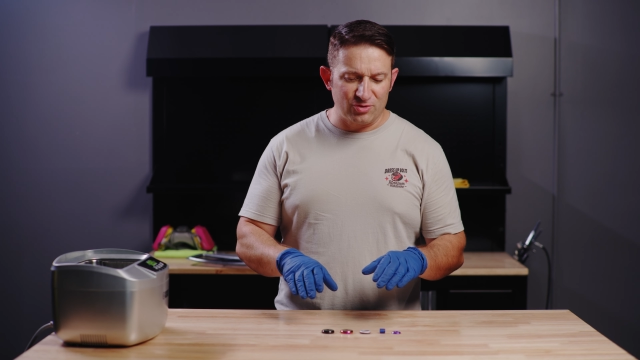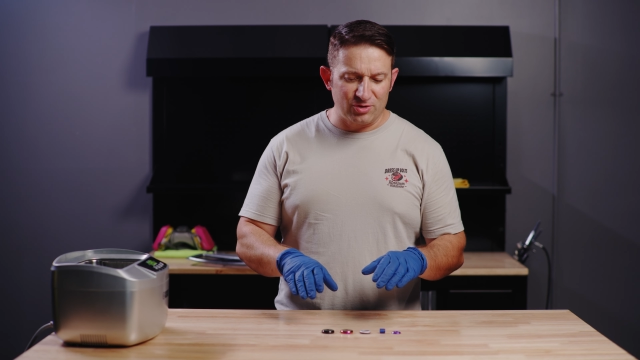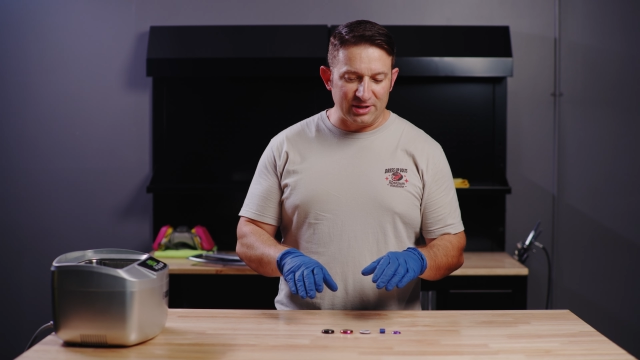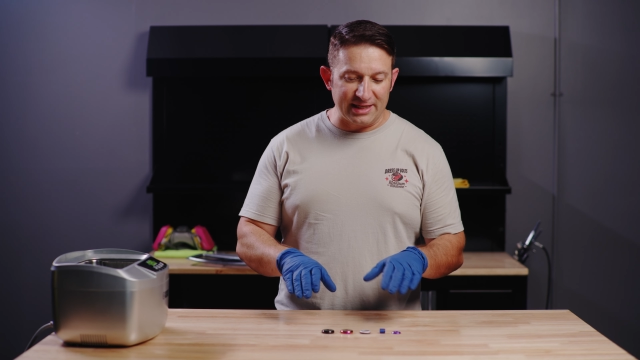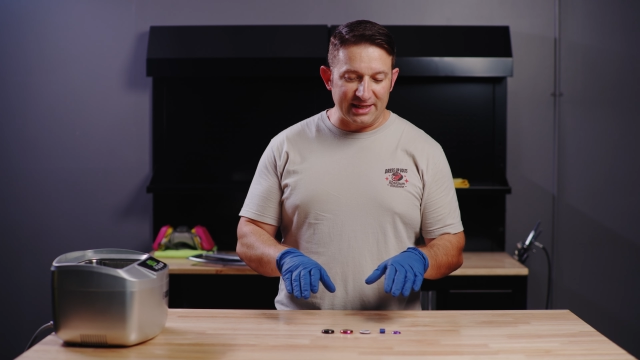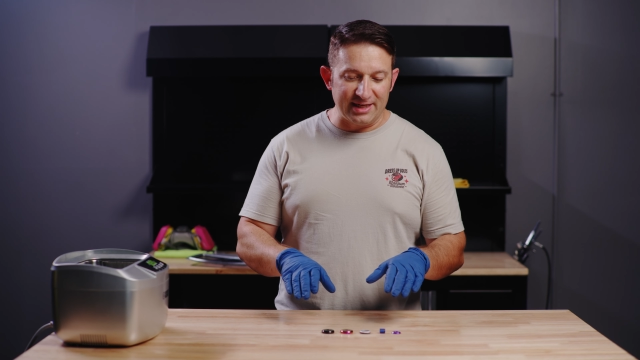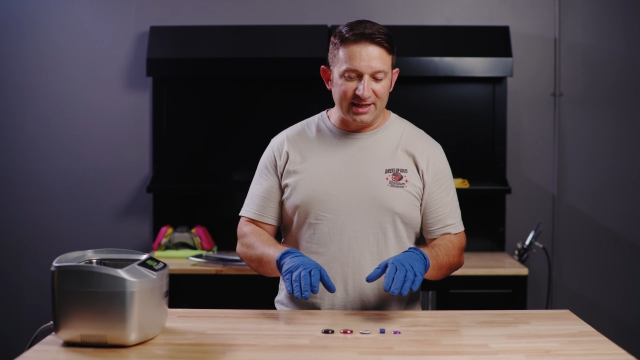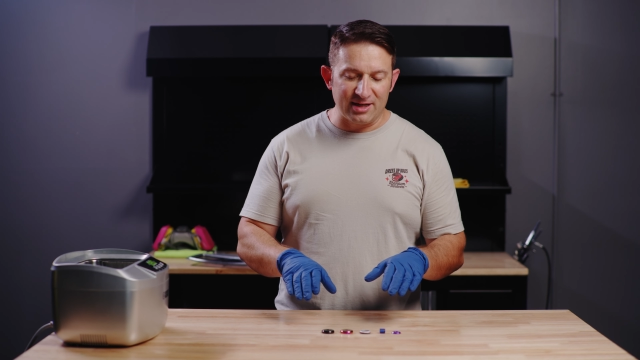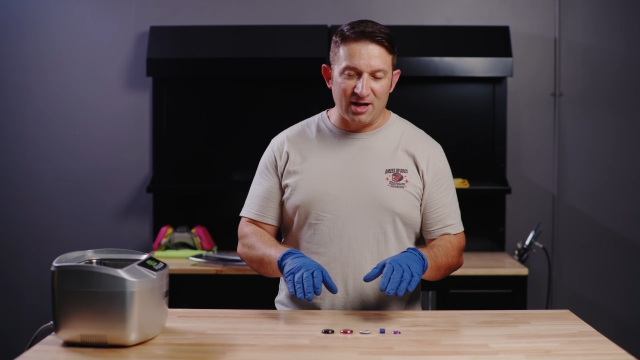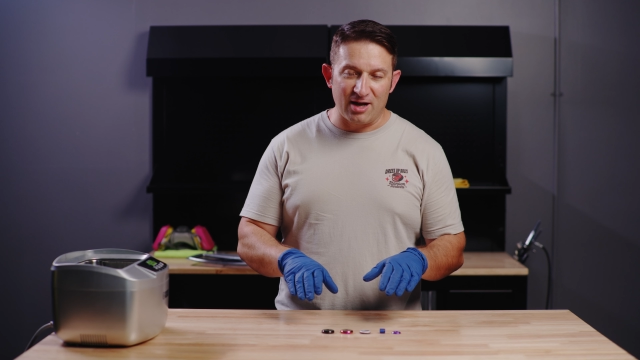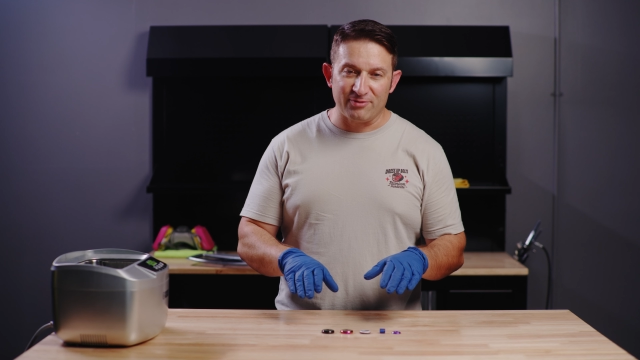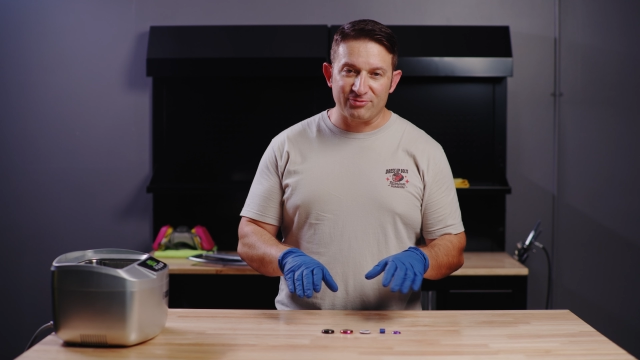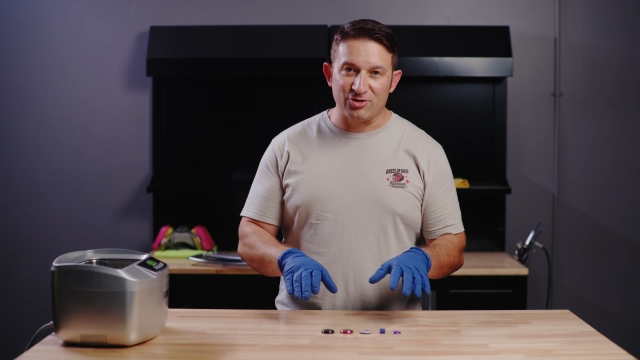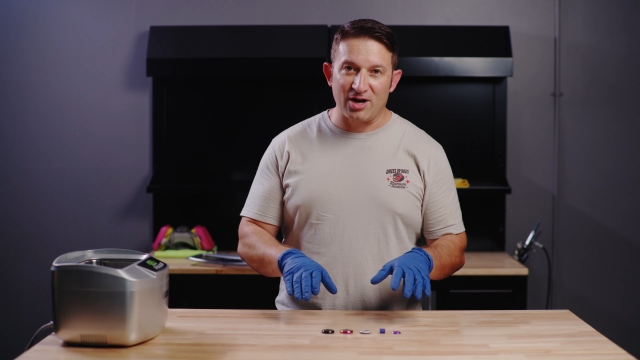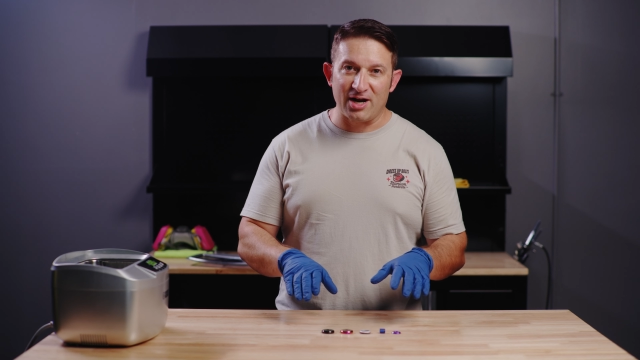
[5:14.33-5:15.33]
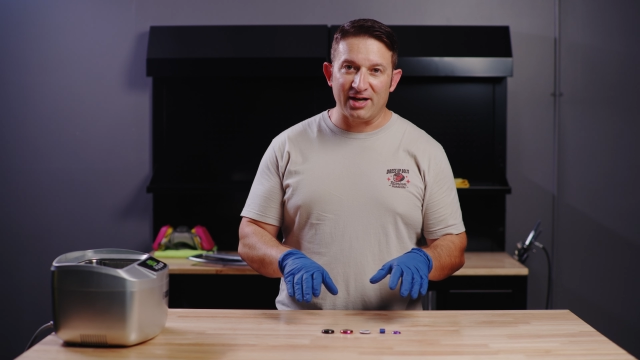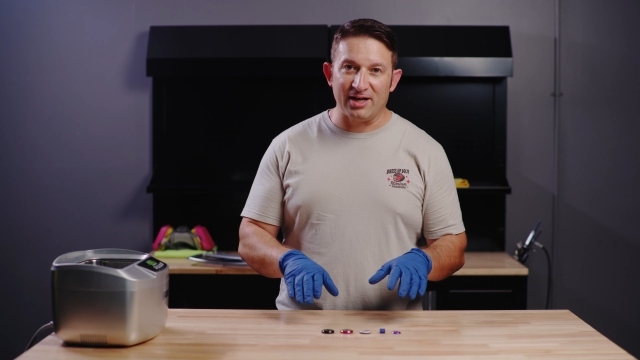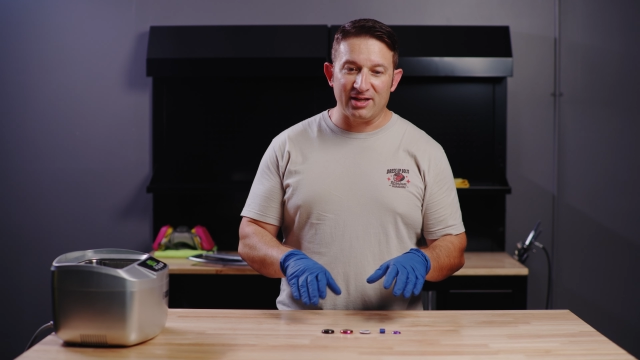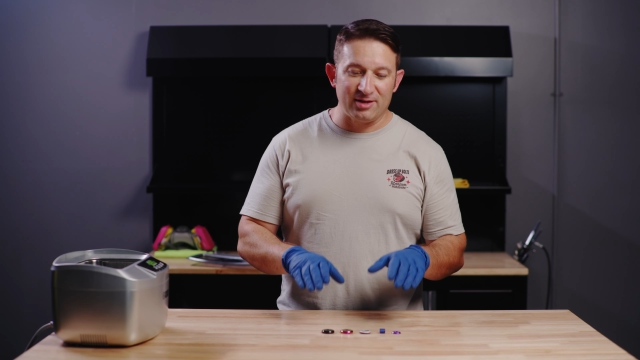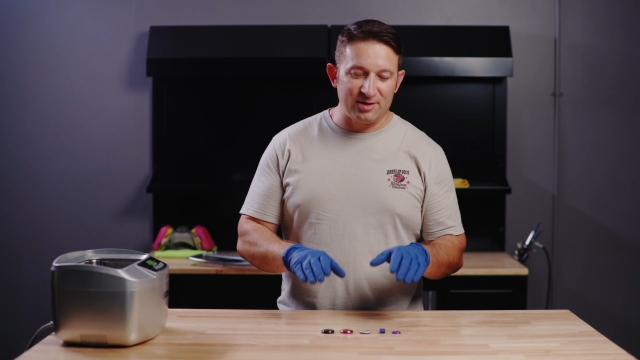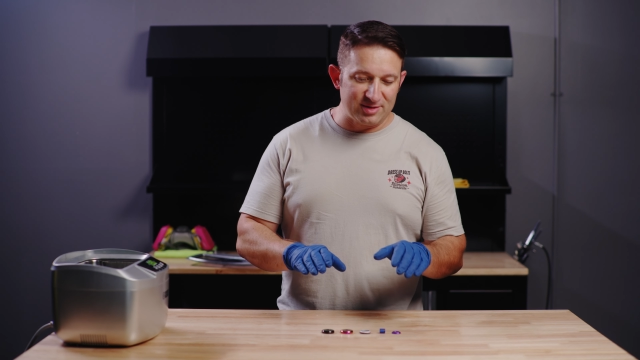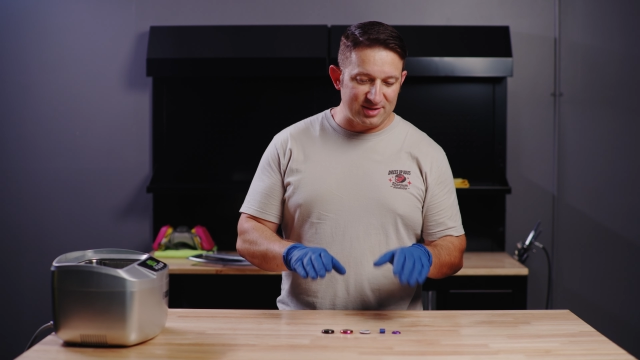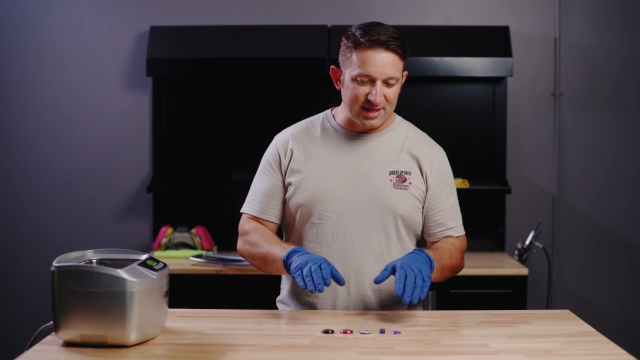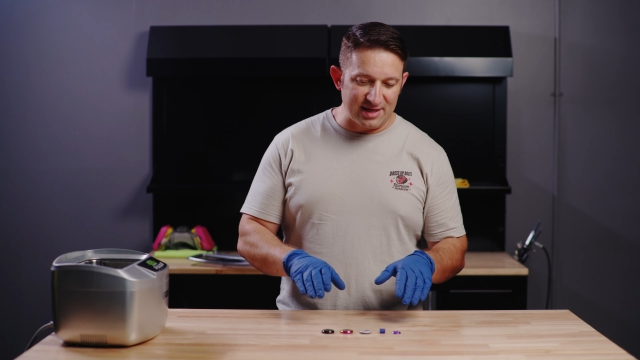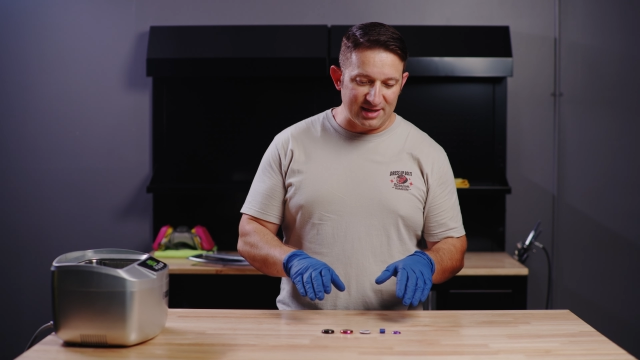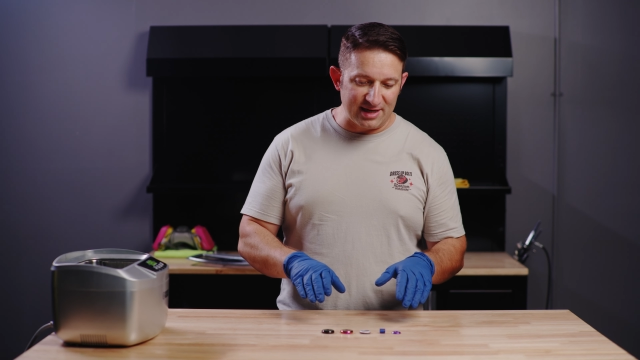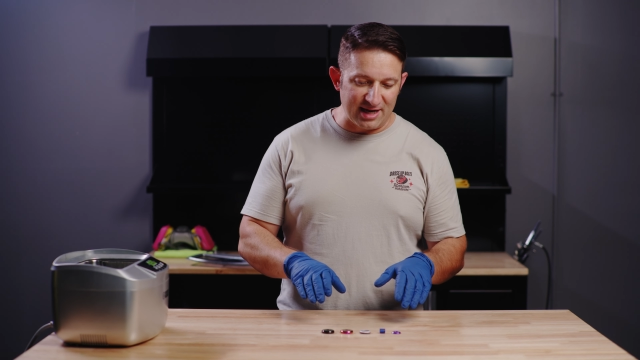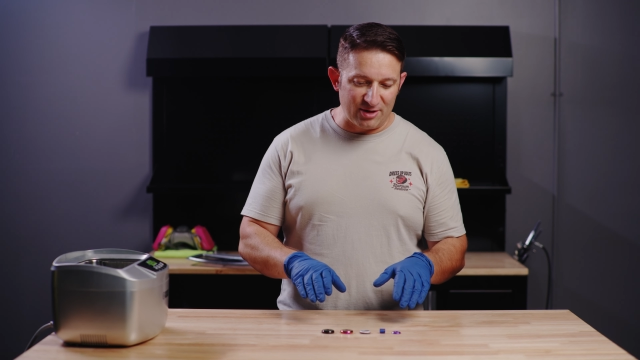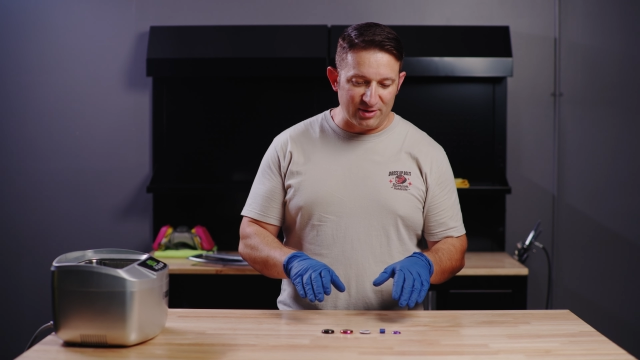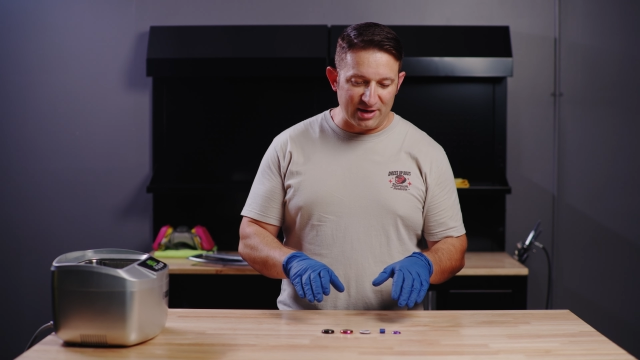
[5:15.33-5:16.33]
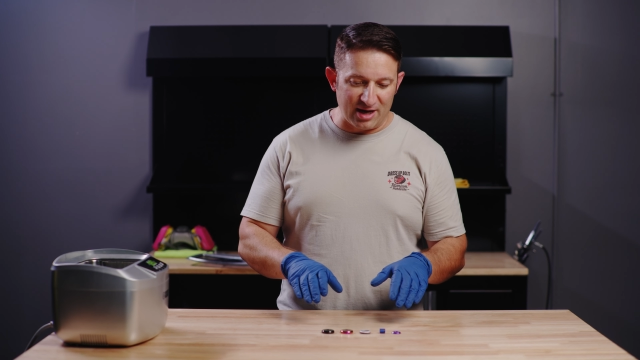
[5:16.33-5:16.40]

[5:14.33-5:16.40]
cleaning it off, drying it, and setting it out